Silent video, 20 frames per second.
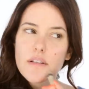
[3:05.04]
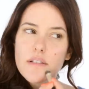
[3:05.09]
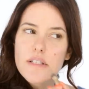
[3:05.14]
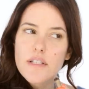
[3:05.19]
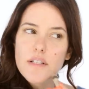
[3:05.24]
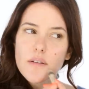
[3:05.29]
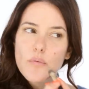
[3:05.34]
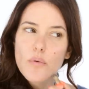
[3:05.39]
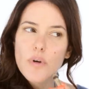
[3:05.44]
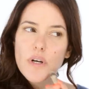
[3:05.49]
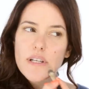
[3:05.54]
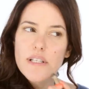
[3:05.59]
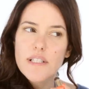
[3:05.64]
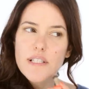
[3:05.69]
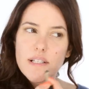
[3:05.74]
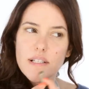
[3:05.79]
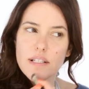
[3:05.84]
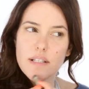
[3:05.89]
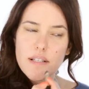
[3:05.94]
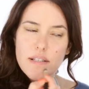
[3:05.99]
still work it
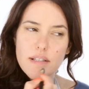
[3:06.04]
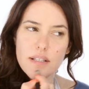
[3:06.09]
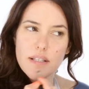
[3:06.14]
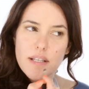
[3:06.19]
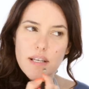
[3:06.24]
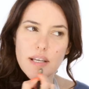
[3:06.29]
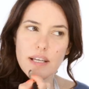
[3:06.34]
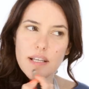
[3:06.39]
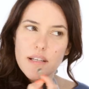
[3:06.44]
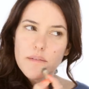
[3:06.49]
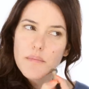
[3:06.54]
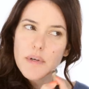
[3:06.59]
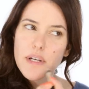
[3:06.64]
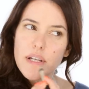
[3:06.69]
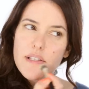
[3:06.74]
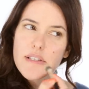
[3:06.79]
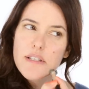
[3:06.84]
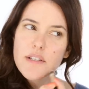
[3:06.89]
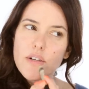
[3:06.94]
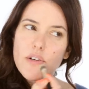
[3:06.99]
into the skin, but
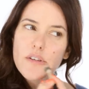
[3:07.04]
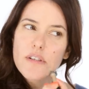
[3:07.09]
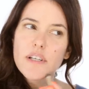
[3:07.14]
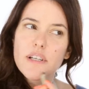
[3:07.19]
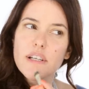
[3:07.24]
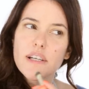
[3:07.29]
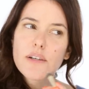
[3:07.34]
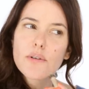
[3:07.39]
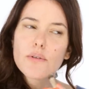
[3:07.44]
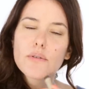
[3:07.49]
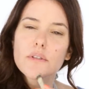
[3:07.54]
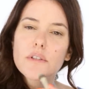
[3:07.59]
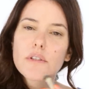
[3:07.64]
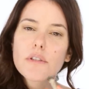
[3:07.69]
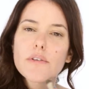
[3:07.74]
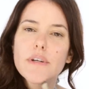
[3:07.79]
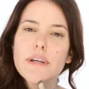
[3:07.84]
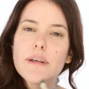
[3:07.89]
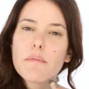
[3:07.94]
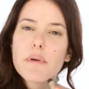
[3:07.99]
it's not going to get all
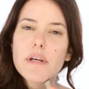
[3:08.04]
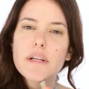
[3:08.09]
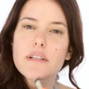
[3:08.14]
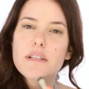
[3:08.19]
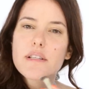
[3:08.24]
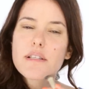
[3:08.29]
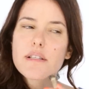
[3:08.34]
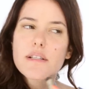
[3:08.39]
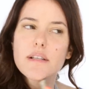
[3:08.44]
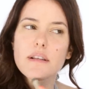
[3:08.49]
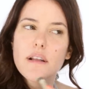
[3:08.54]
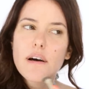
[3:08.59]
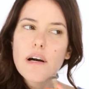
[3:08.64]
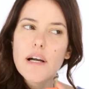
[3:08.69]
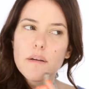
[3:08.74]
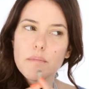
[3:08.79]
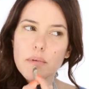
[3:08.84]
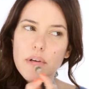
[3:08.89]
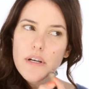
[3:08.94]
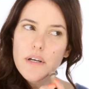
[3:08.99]
creamy and
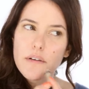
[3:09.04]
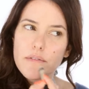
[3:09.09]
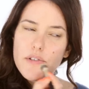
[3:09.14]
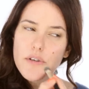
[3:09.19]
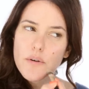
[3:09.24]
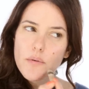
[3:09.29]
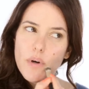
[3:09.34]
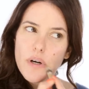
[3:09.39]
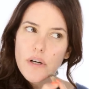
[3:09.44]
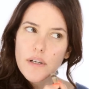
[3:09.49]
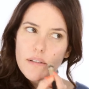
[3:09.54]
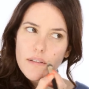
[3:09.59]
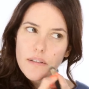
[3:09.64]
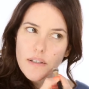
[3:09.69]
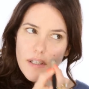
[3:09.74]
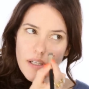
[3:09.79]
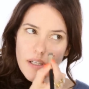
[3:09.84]
slimy after a while.